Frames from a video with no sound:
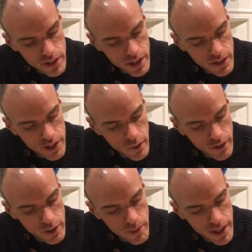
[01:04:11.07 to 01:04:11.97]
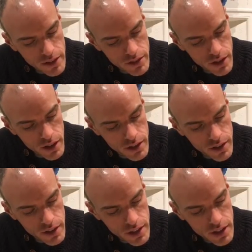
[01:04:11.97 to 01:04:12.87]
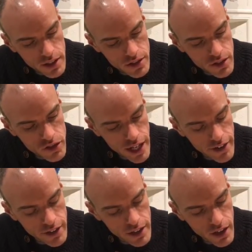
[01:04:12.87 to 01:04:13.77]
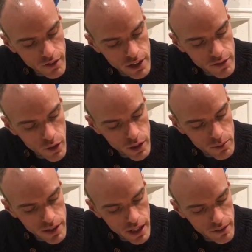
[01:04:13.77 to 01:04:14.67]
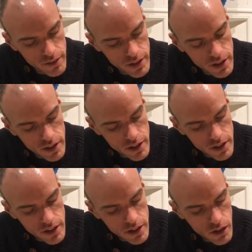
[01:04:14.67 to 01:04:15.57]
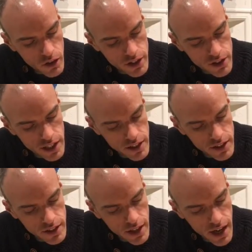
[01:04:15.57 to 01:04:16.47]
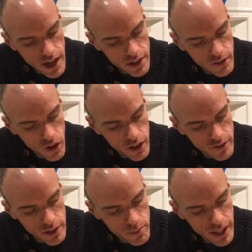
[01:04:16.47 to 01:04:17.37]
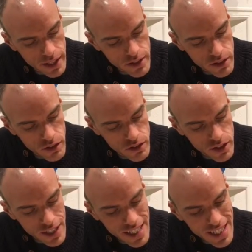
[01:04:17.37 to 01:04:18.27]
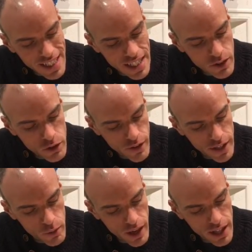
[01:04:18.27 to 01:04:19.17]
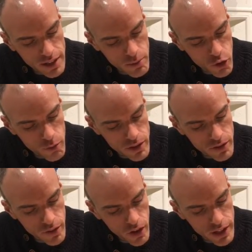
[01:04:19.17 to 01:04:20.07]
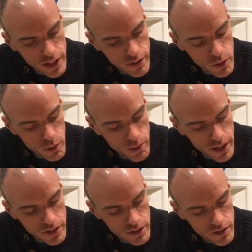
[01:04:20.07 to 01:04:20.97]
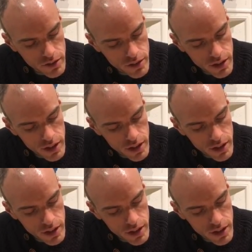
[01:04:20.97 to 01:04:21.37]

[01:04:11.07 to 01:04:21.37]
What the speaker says: This, however, depends on the sincerity of the devotee himself. The Lord is seated in the heart of all living beings, and thus he knows very well the movements of all individual persons.